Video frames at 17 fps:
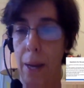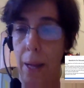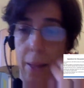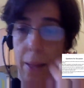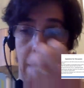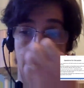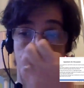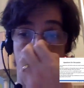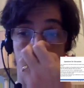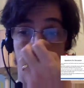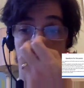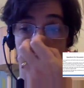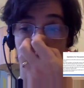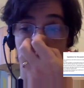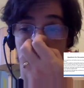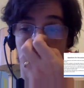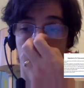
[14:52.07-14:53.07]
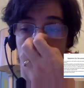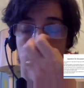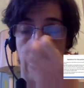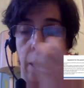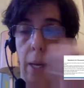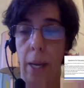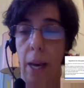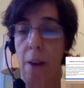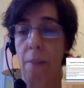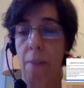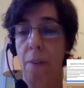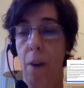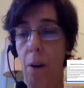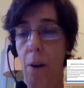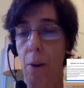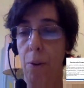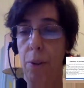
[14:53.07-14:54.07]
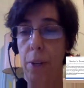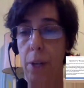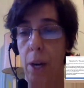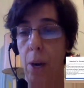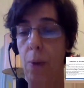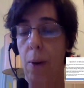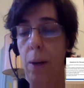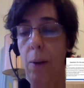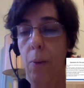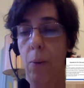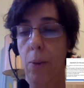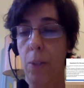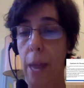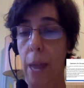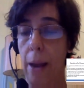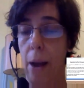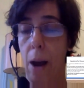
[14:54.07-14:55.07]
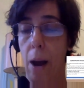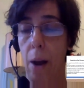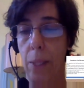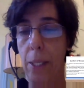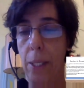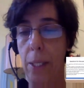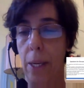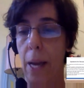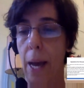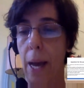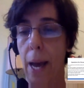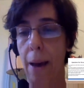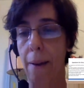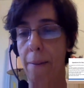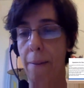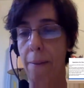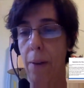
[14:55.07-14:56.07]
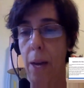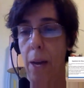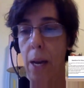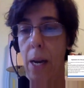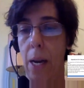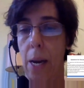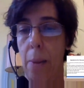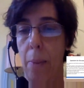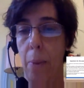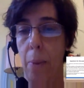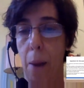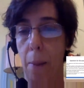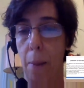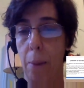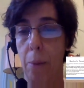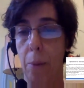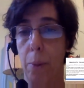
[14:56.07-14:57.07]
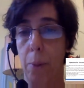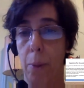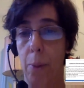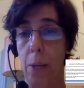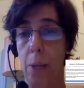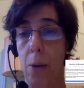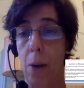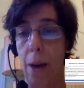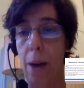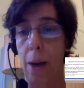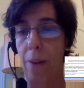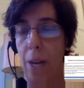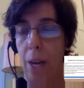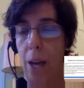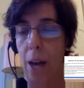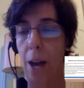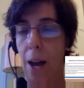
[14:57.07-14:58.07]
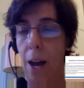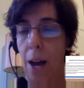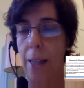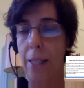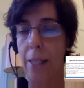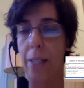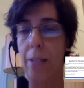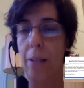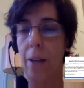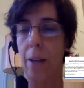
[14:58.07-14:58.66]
and they got reported and they got followed through, and thank God we didn't have any problems. But we don't have a lot